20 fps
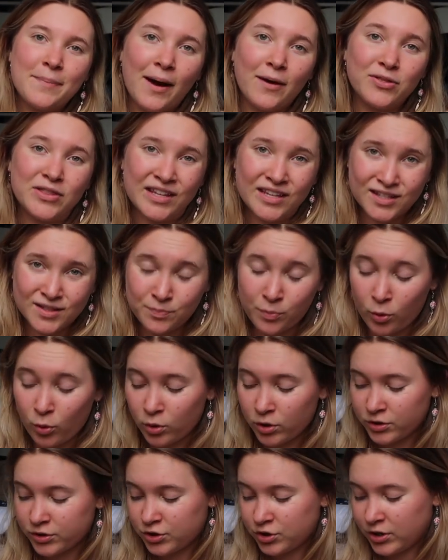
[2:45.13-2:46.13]
about these
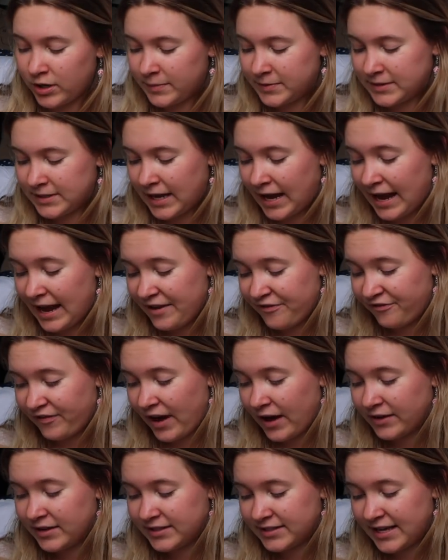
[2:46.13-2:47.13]
pore strips that I
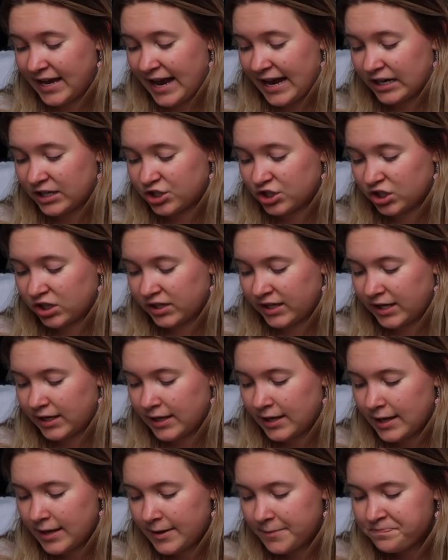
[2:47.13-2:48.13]
found is it actually